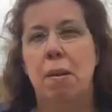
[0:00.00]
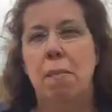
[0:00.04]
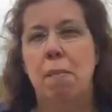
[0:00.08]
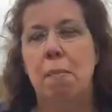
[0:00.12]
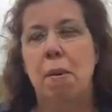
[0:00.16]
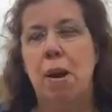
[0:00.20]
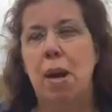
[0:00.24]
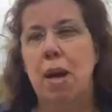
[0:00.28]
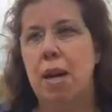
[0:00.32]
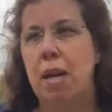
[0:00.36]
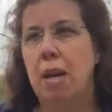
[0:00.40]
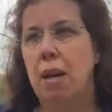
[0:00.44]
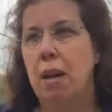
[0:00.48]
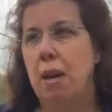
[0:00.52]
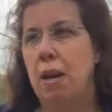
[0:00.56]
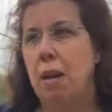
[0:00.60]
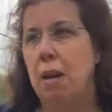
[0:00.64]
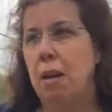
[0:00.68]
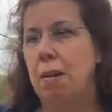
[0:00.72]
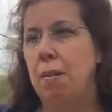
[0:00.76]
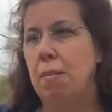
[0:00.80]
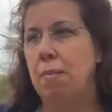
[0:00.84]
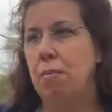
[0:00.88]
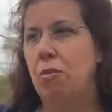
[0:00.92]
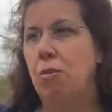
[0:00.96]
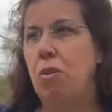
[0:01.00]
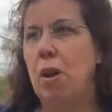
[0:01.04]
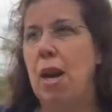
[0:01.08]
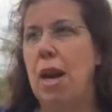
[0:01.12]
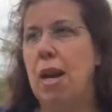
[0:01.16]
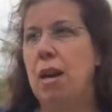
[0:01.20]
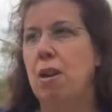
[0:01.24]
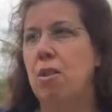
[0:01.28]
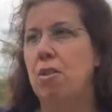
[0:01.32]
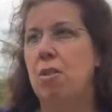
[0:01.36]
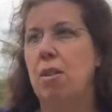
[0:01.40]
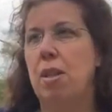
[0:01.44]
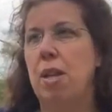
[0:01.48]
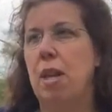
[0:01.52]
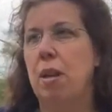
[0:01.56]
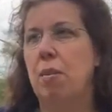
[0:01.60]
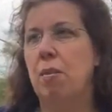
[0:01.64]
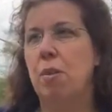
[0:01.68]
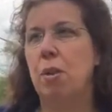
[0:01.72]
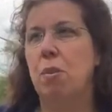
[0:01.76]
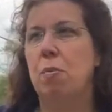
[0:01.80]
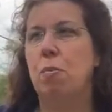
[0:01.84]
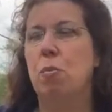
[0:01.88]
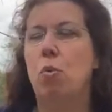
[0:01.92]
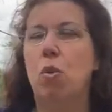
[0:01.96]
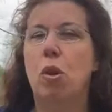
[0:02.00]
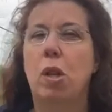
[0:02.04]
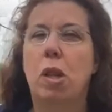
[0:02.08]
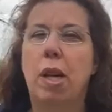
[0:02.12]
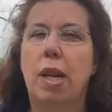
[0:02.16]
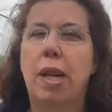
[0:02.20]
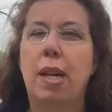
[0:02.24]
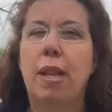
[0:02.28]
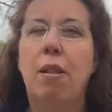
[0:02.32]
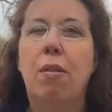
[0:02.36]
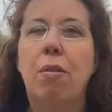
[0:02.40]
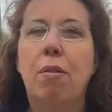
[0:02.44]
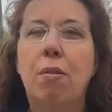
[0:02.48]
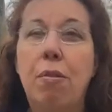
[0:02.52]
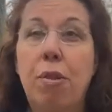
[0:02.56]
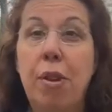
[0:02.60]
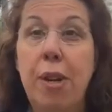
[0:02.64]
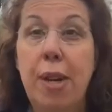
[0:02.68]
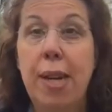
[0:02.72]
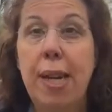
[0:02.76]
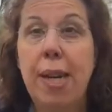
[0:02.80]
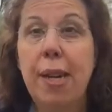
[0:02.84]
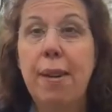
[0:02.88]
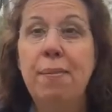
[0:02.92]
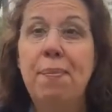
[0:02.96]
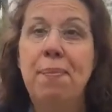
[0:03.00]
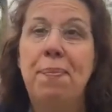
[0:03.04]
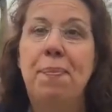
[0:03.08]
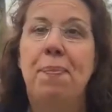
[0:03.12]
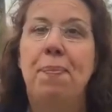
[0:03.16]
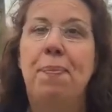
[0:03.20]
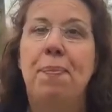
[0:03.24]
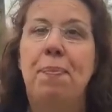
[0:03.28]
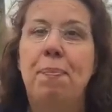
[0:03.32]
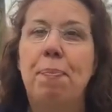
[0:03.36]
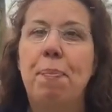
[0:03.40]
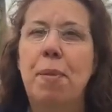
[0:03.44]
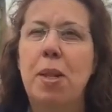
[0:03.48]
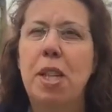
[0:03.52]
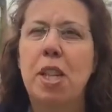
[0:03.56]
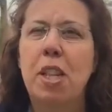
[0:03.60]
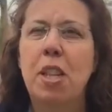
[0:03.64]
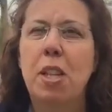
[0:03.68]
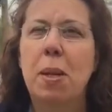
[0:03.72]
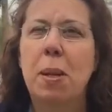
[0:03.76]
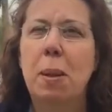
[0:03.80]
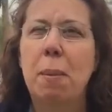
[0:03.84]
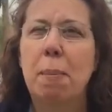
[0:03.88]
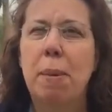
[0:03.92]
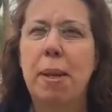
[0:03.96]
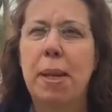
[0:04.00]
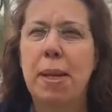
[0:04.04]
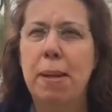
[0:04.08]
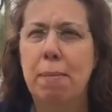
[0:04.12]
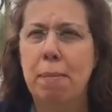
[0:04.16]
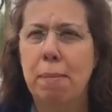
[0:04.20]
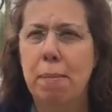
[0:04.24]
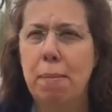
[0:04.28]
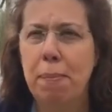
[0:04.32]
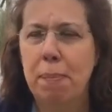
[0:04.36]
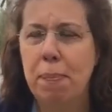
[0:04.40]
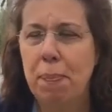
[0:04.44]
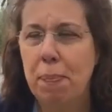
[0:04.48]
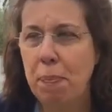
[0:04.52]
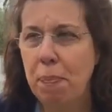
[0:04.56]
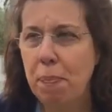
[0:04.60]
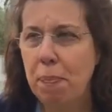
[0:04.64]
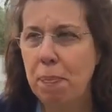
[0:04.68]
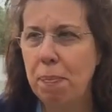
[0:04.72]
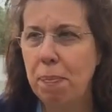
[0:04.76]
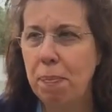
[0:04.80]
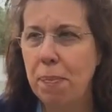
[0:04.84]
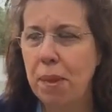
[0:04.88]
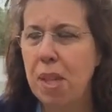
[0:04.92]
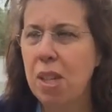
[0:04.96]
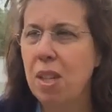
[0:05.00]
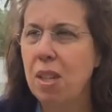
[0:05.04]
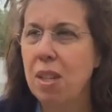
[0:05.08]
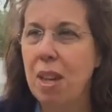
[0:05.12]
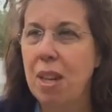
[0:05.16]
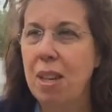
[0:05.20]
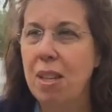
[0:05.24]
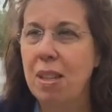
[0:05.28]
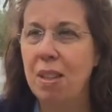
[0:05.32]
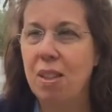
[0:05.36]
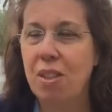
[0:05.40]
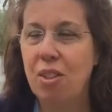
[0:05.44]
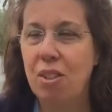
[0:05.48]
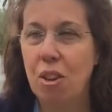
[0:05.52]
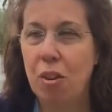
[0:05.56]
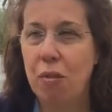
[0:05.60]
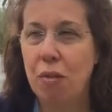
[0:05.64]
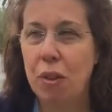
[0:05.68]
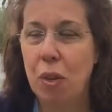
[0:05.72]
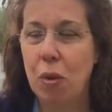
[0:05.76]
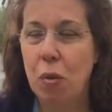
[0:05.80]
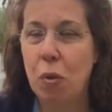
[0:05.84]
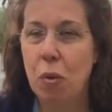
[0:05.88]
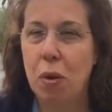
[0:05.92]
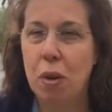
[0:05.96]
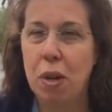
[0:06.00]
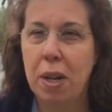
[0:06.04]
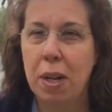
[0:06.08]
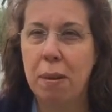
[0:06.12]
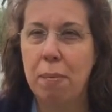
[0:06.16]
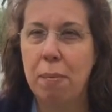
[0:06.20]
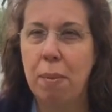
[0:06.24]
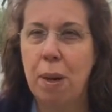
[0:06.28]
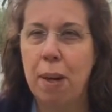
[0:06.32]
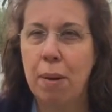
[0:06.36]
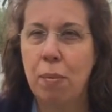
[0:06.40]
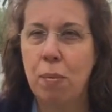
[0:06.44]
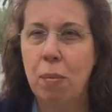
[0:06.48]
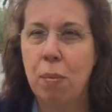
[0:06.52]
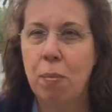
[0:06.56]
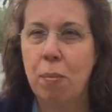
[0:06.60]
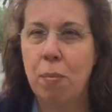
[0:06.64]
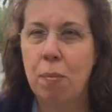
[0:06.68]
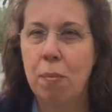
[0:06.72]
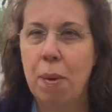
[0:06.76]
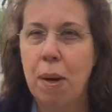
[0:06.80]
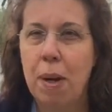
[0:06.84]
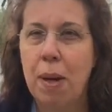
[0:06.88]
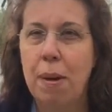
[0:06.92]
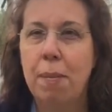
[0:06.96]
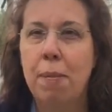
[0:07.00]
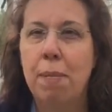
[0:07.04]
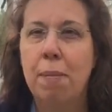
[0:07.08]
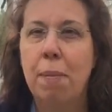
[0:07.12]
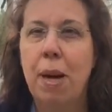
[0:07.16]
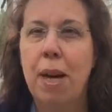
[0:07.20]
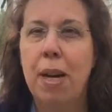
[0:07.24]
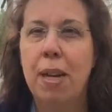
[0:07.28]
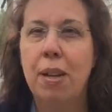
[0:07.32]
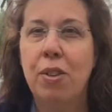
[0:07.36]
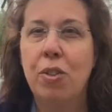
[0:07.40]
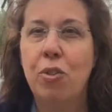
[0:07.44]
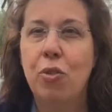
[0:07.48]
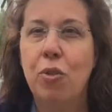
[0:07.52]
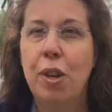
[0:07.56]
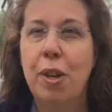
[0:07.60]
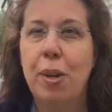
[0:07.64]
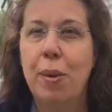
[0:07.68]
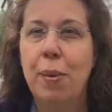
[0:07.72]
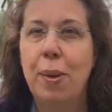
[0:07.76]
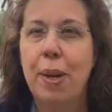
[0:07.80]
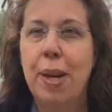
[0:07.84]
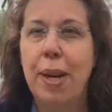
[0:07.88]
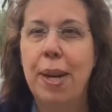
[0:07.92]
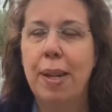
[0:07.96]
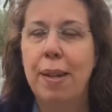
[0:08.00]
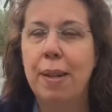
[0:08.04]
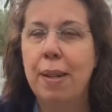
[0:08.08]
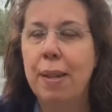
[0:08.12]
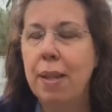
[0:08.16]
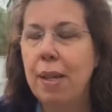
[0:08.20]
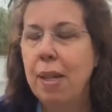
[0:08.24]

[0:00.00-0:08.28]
my um, tracker said it was more like three, but it could have been because I didn't start recording my my miles right away.